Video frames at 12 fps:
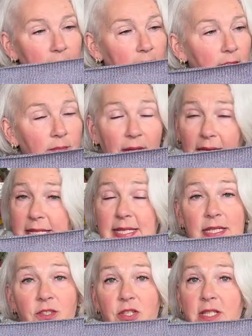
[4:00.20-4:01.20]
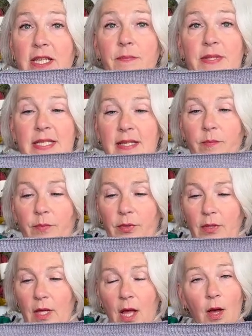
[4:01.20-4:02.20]
Like I said, just keep it
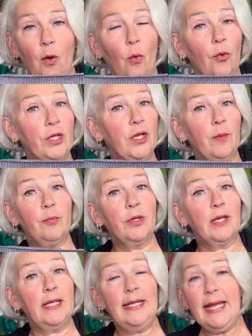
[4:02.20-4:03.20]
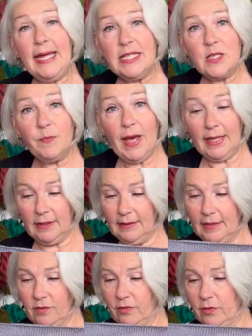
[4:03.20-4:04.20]
simple, or you can put a lace panel
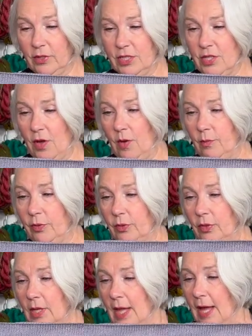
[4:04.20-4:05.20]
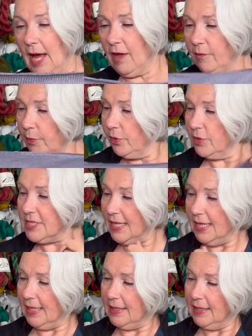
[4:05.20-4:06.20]
in, for example. I've put
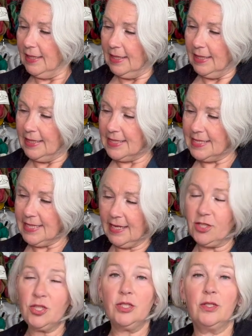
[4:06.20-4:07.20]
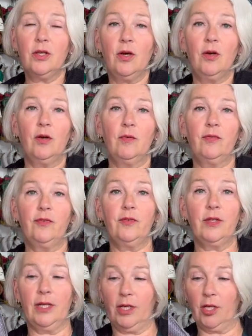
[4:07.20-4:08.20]
in a section of
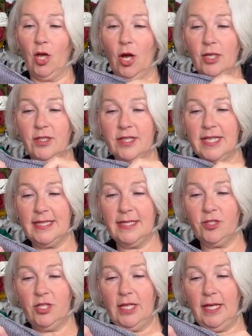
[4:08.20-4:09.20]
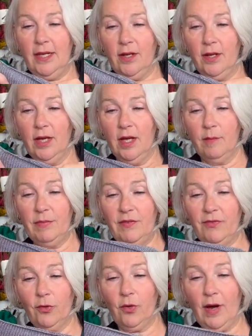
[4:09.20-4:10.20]
garter stitch here
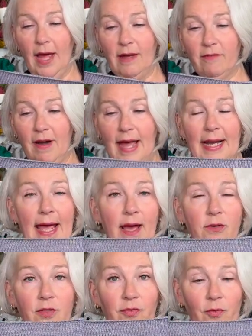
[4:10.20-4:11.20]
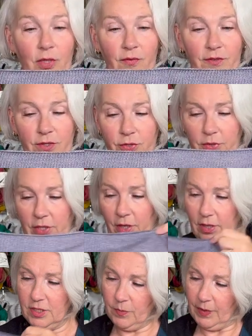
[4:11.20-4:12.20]
before I ran out of one of the 2
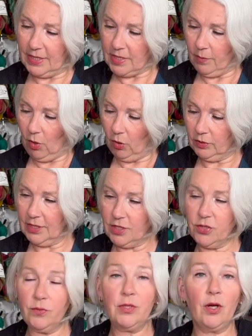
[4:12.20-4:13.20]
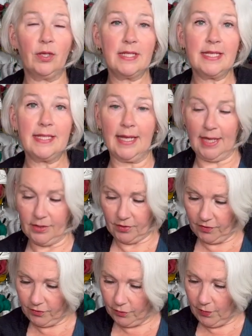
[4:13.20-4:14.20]
yarns, because I'm holding 2 yarns together
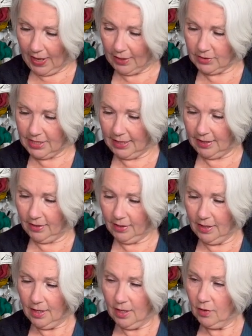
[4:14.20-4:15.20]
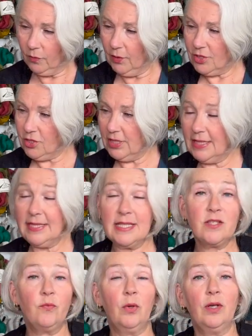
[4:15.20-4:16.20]
throughout here, which
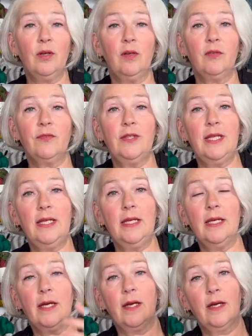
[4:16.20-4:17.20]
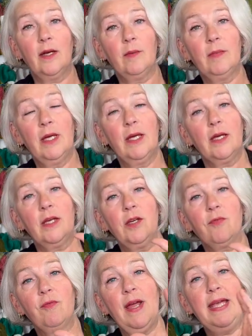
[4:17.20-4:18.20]
is one of the
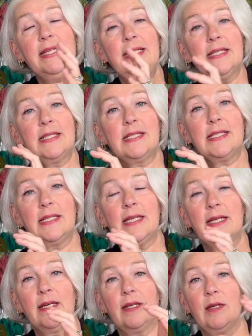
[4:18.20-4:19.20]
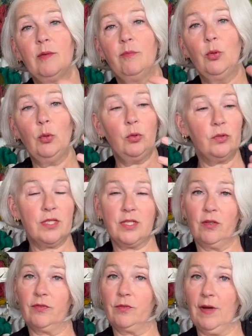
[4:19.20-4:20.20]
gradient balls
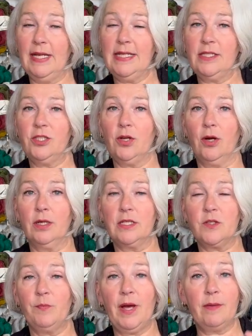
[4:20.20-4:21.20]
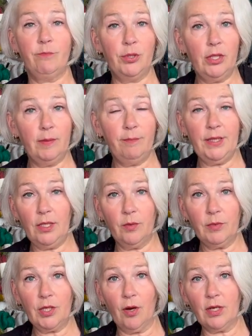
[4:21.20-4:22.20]
of gradient yarns by
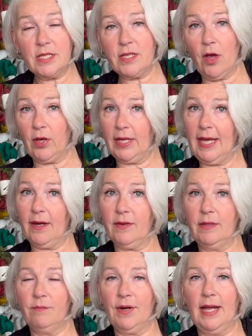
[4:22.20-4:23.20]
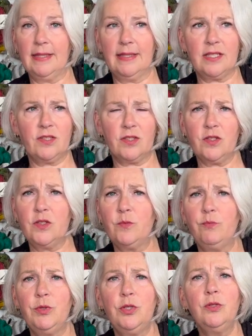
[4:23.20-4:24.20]
Bilum yarns, a Hungarian brand that does these
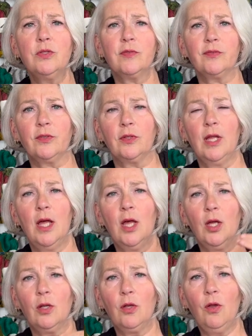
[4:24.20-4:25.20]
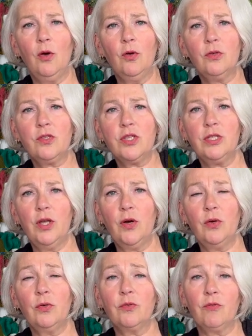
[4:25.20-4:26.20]
beautiful long
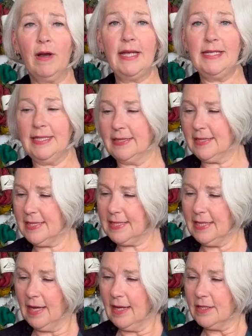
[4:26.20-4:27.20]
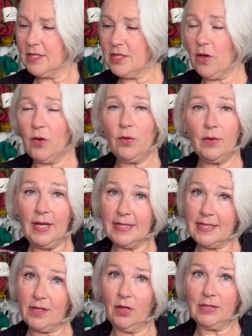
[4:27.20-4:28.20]
slow gradients. So
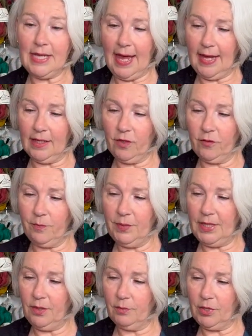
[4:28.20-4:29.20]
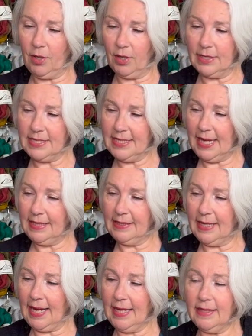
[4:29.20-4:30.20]
it's got a hank of Bilum yarns, and
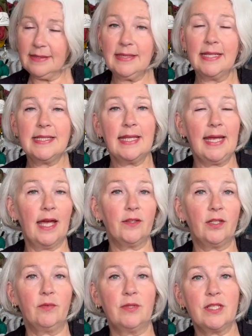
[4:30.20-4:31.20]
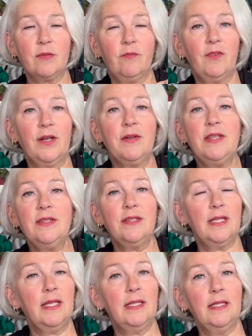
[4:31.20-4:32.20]
then I held that together with some very
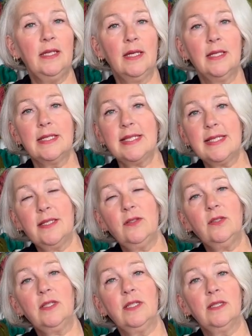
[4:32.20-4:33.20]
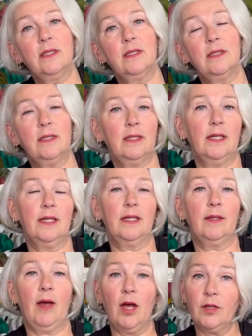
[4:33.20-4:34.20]
thin silk
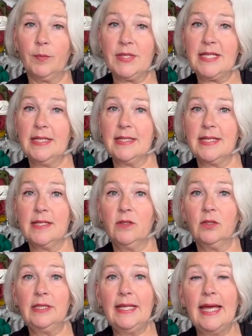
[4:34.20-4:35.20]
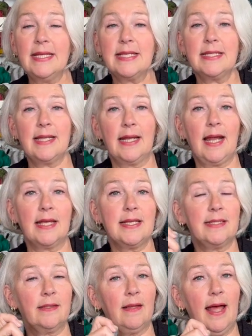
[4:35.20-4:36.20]
100% silk lace that I
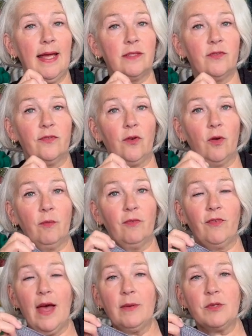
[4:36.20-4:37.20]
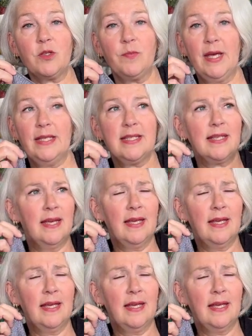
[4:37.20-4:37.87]
still had from Fyberspates,